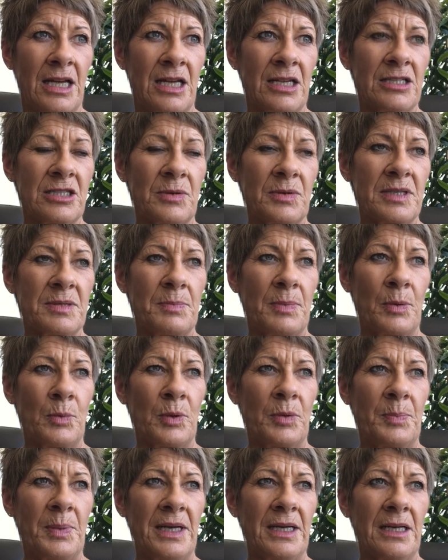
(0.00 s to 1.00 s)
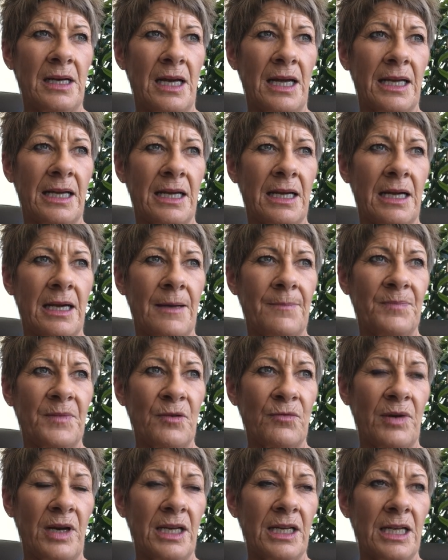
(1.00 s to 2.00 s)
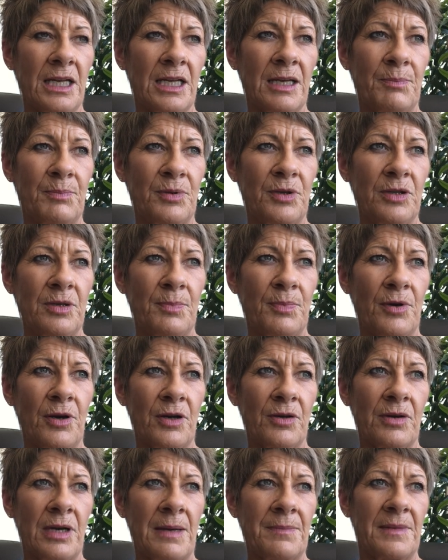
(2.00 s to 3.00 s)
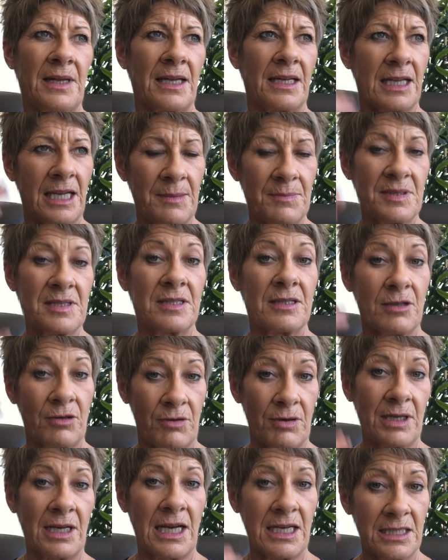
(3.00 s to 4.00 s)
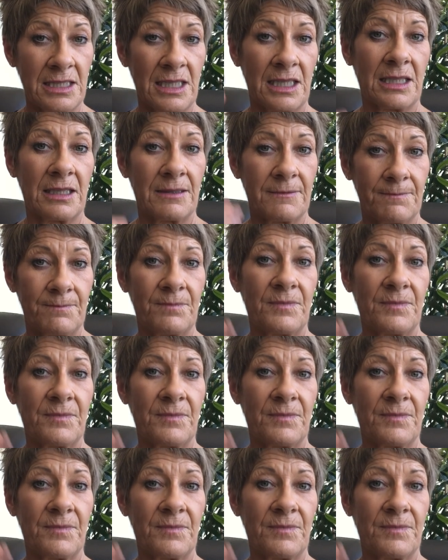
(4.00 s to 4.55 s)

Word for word: So it would be like um, running a computer program that keeps creating